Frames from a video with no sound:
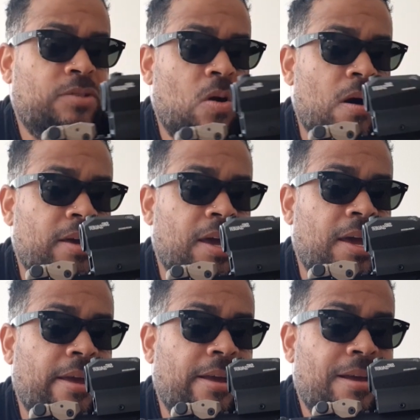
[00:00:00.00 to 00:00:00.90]

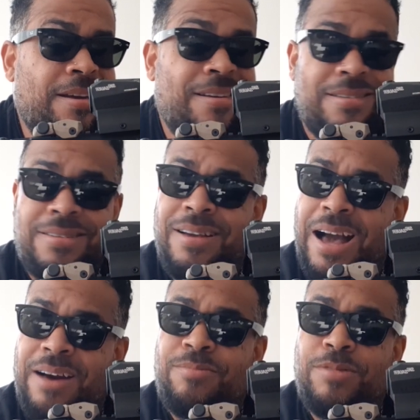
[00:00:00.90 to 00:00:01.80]
talking,
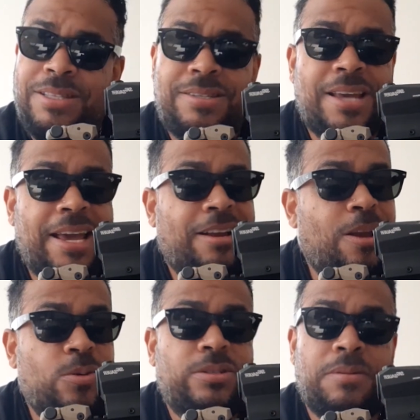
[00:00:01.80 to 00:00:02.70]
I would say
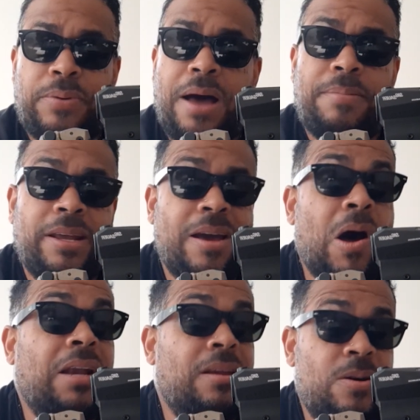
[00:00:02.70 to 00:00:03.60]
close to probably
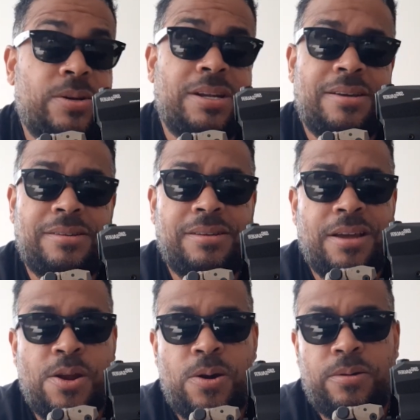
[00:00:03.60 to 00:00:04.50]
unloaded.
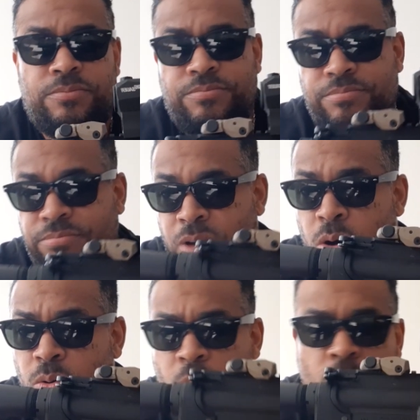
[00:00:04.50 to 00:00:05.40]
You know,
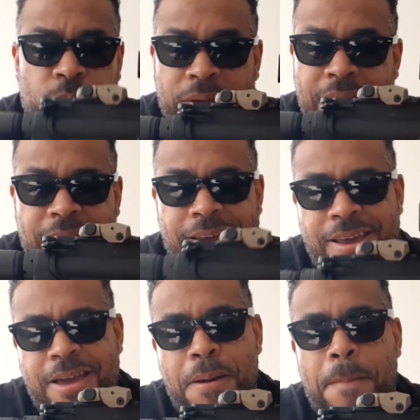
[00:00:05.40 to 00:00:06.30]
don't quote me,
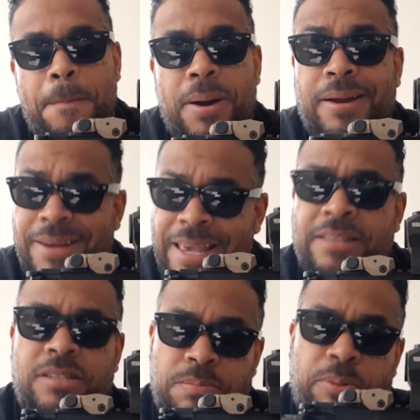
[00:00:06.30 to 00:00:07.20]
but
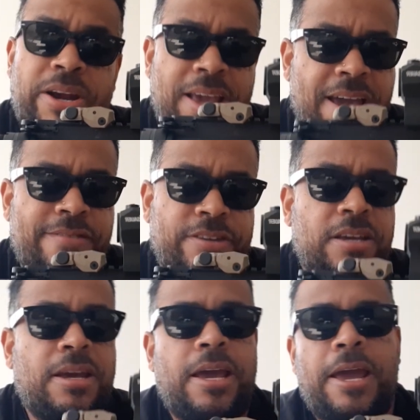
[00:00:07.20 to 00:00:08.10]
it's pretty heavy.
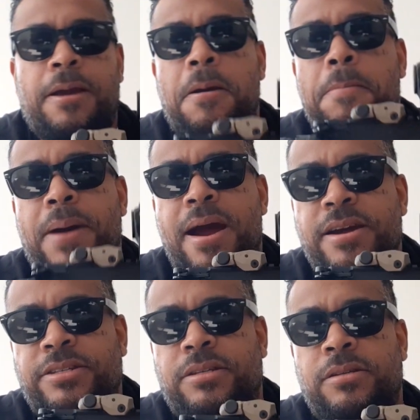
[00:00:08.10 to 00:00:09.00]
In
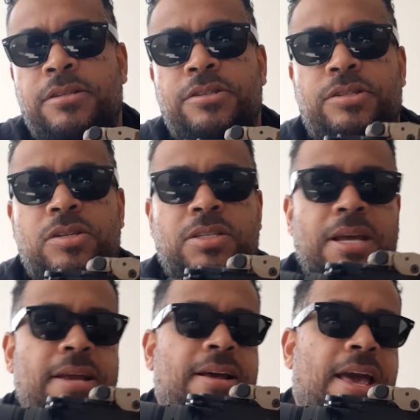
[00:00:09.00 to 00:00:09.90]
comparison to,
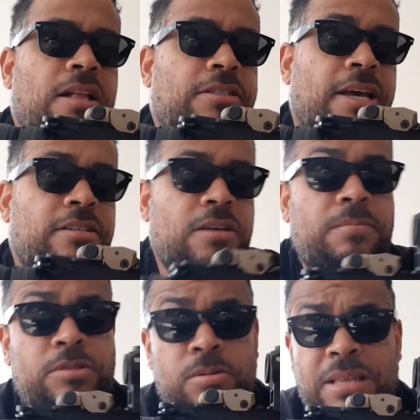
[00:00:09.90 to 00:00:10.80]
say, the Kel-Tec
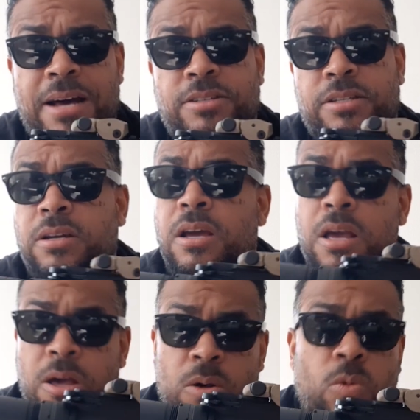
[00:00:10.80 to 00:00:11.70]
Sub 2000,
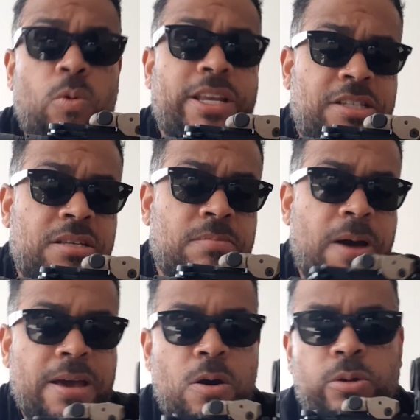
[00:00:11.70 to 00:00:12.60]
which is
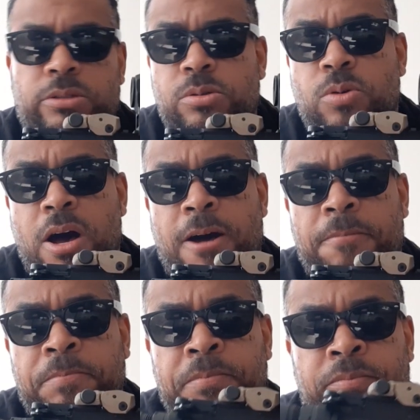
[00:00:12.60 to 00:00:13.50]
my go-to
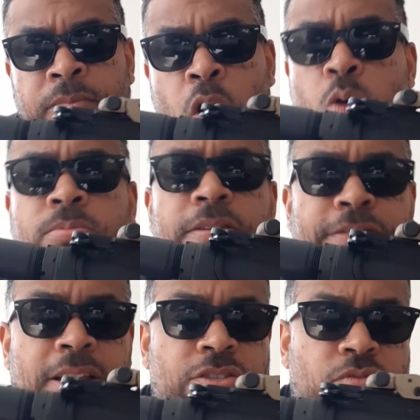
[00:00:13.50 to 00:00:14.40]
home
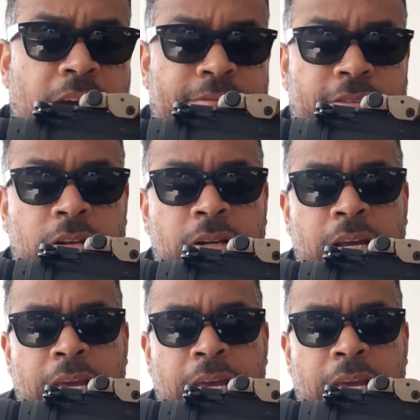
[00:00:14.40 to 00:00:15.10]
defense rifle,